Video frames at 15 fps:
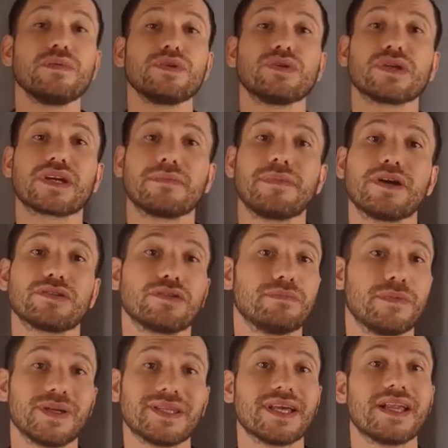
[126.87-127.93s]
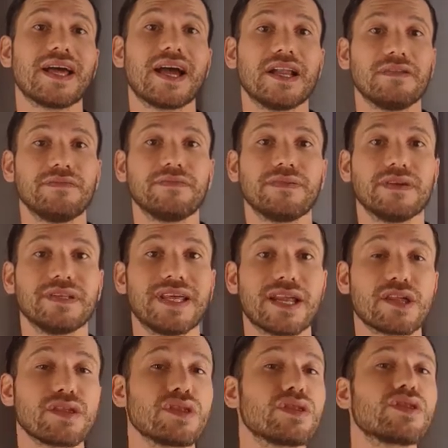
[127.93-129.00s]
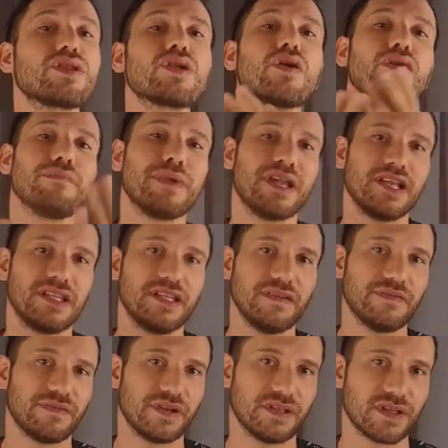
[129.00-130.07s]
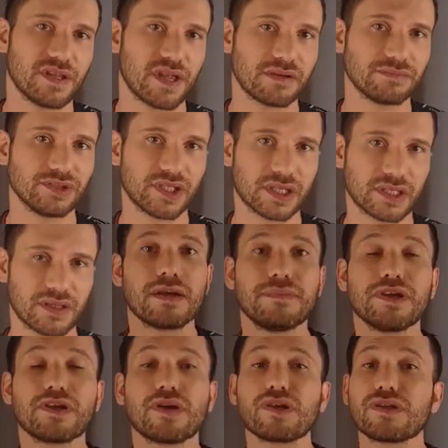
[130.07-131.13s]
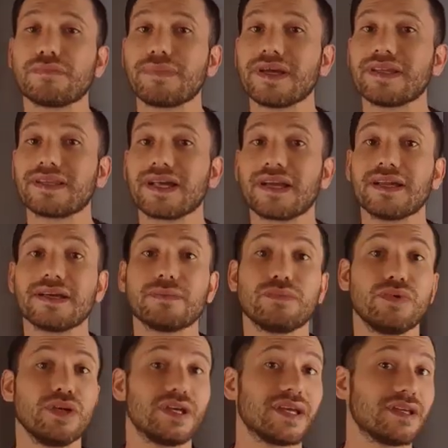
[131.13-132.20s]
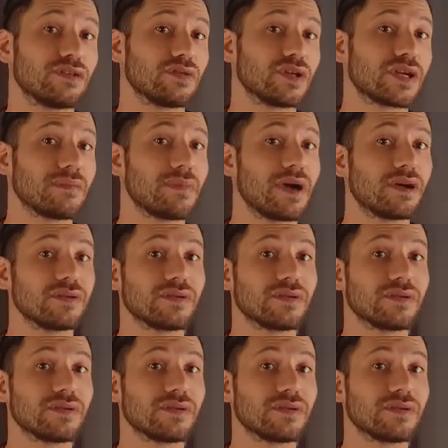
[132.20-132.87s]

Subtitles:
we talk about mental health, there are so many different subjects. Because we can talk about